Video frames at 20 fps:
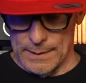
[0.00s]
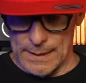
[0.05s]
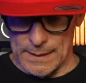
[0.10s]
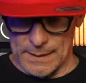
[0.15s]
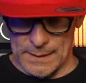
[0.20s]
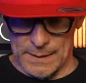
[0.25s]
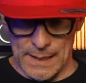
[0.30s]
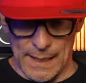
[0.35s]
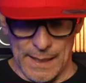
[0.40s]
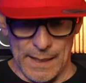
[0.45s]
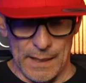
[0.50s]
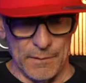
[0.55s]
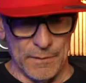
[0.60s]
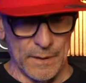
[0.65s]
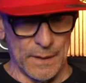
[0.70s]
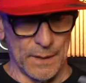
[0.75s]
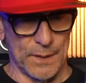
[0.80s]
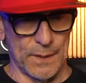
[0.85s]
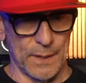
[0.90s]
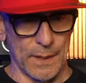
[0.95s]
that Dave
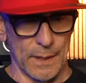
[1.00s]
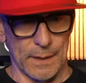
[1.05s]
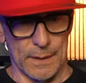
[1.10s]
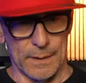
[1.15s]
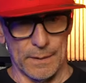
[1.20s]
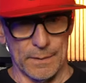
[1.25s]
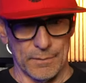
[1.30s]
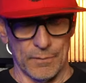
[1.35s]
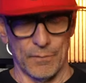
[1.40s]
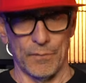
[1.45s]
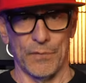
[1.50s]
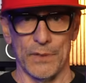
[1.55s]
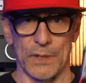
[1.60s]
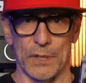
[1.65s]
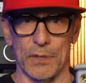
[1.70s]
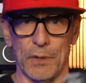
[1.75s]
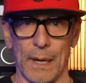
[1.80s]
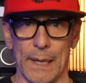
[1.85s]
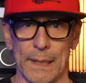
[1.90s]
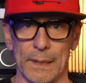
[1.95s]
is
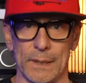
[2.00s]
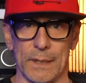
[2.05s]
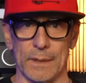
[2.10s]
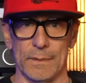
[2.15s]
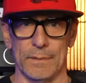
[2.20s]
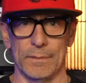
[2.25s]
trying to